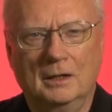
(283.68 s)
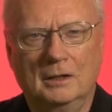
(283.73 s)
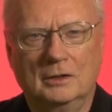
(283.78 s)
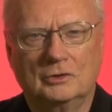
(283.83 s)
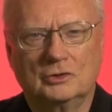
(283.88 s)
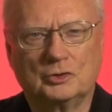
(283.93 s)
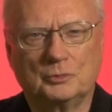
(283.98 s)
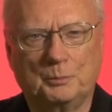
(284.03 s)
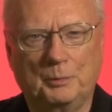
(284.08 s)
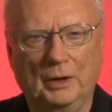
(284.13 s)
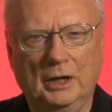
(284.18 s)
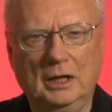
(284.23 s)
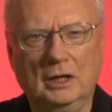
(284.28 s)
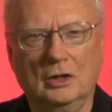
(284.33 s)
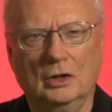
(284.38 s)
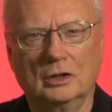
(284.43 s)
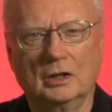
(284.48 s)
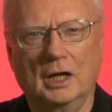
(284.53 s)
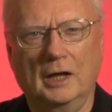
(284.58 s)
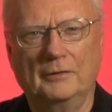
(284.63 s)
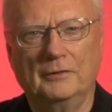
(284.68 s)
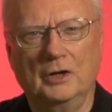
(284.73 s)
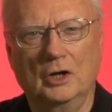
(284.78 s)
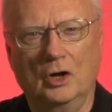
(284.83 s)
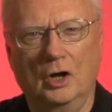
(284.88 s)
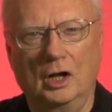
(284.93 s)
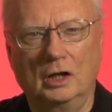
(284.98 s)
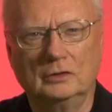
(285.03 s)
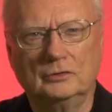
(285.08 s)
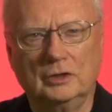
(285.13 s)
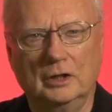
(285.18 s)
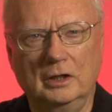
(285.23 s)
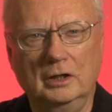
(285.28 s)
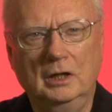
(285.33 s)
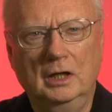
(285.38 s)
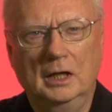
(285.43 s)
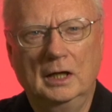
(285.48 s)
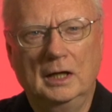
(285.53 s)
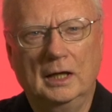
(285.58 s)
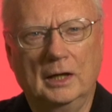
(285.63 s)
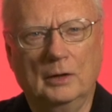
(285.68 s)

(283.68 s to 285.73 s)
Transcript: Sprinkled on the altar,